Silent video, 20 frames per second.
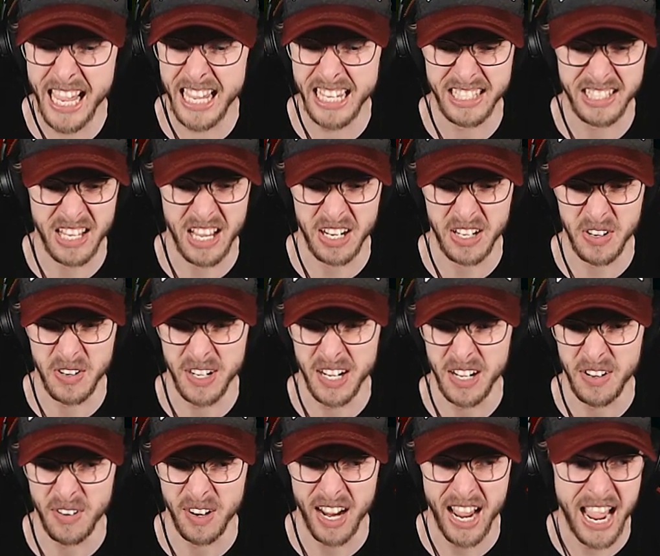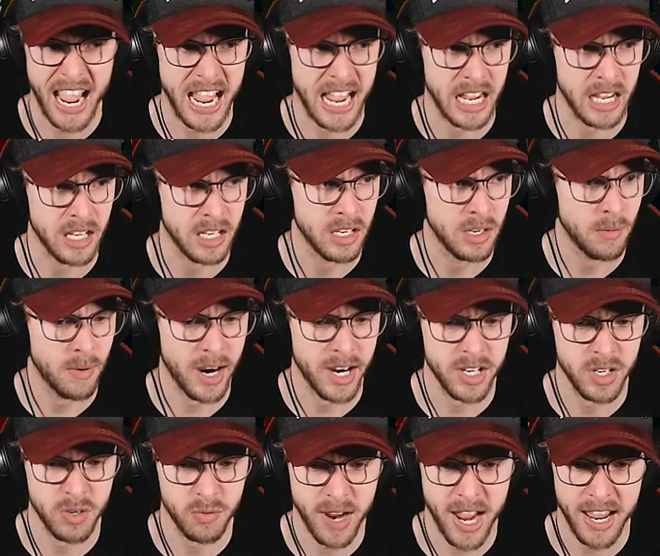He's not going anywhere. Hey, why are
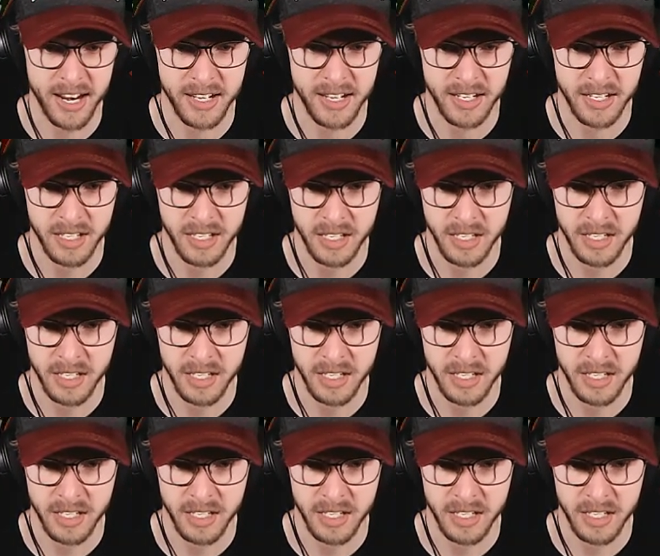you red?